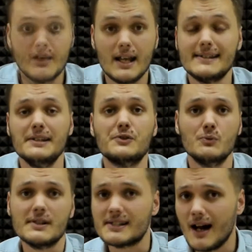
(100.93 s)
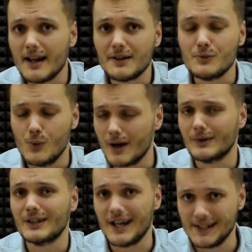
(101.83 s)
Since we started, we
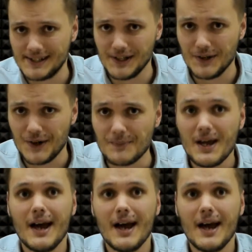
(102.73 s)
will continue.